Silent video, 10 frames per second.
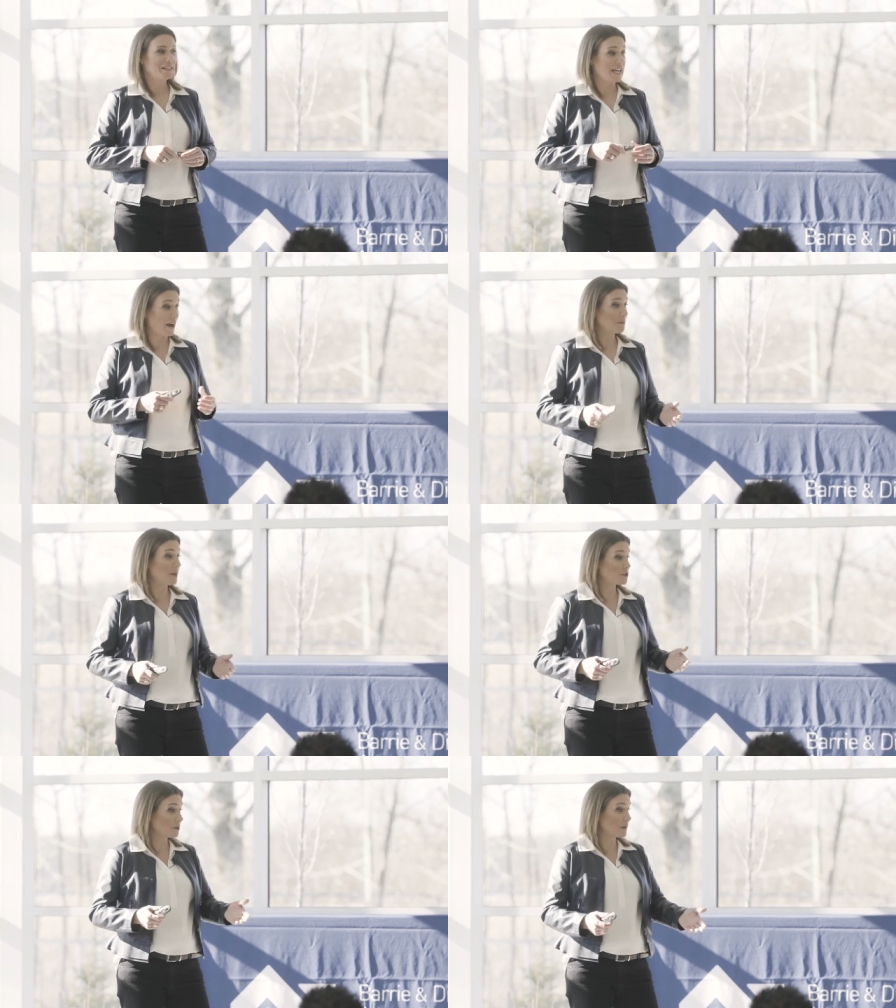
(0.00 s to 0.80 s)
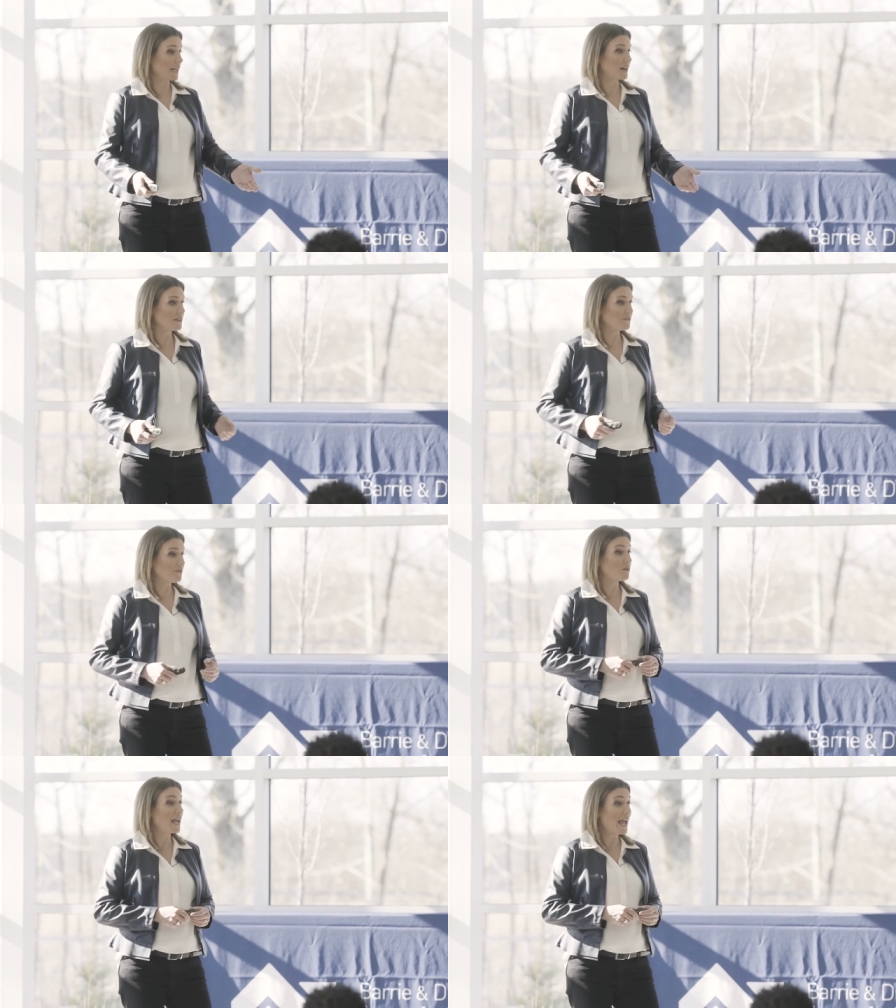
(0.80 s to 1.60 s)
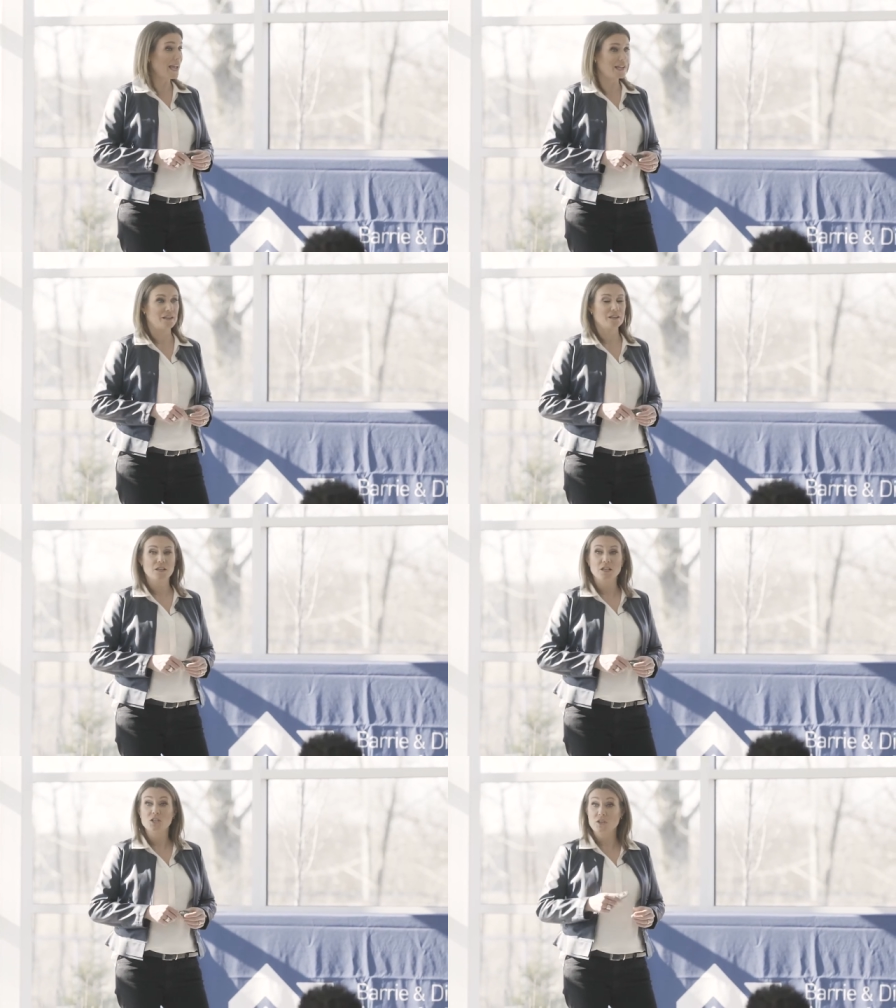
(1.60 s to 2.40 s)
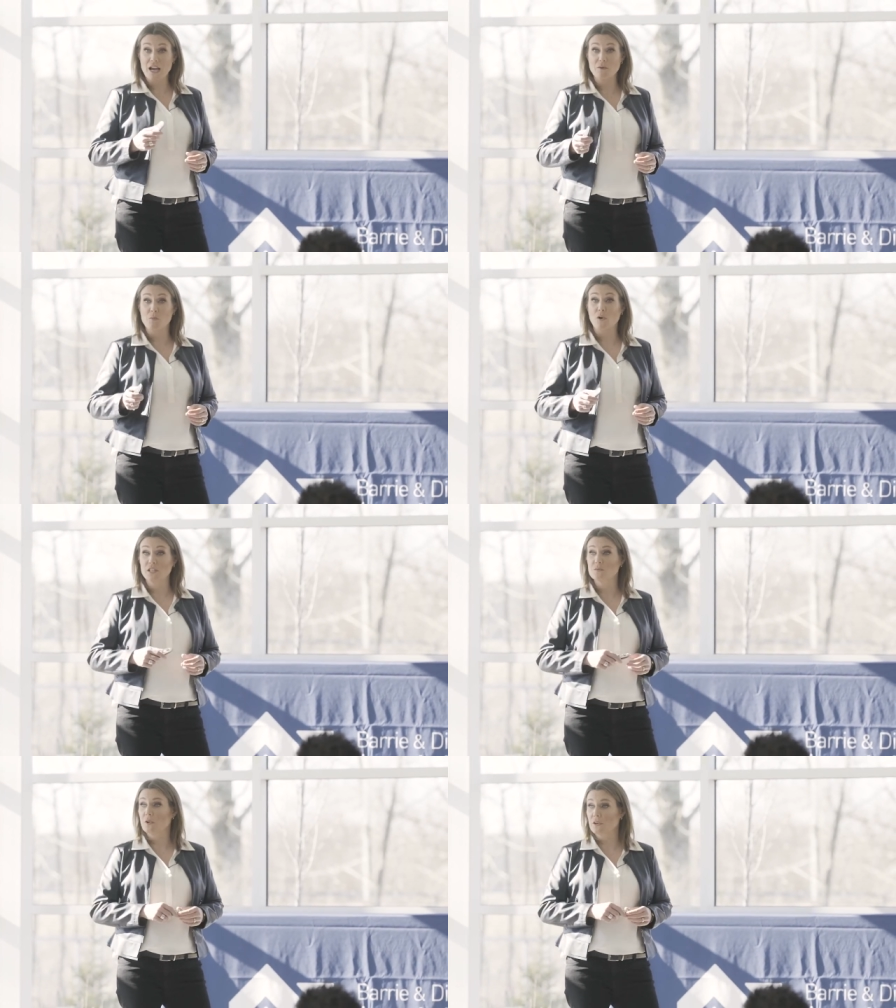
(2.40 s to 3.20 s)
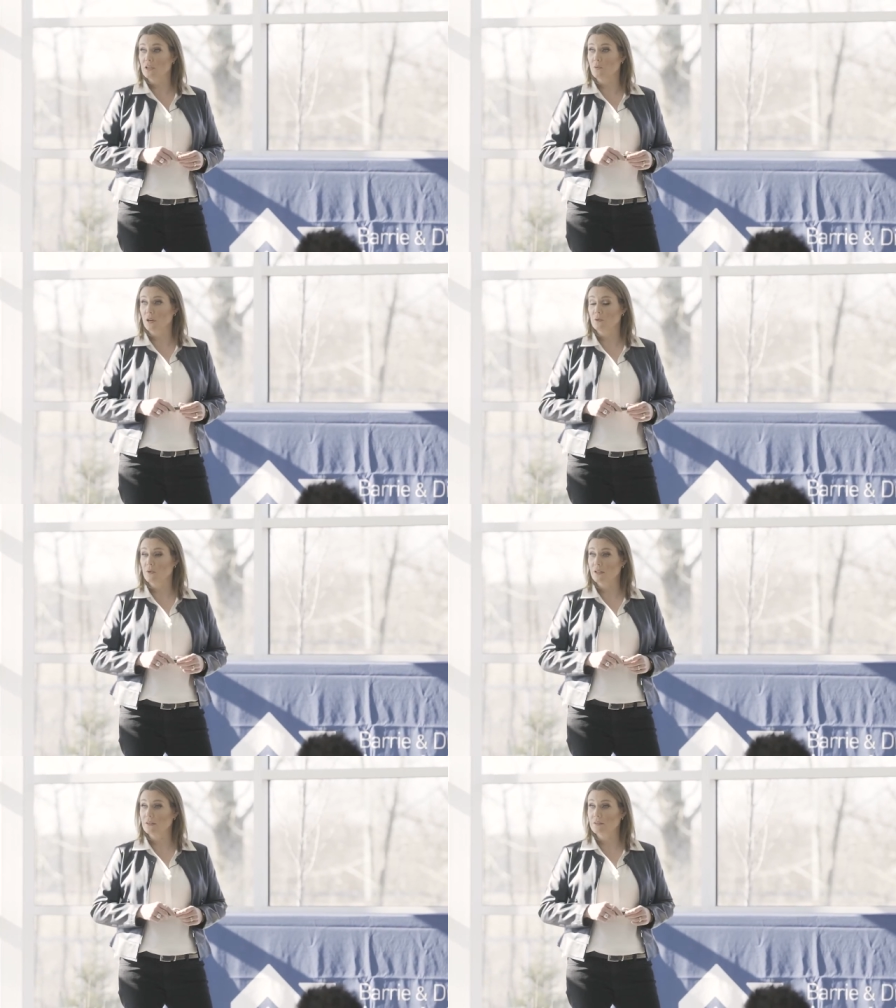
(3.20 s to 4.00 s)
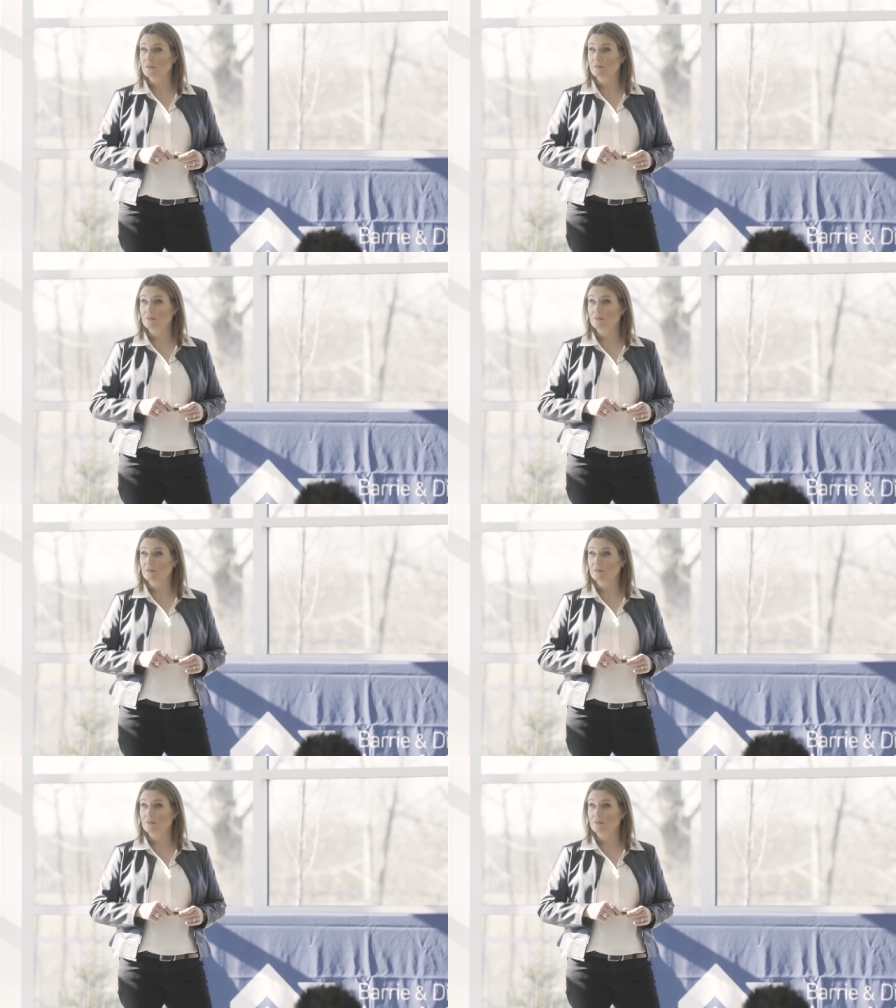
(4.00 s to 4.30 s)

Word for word: Now I make sure when I get on the phone, hey, do you have a mortgage broker you're working with?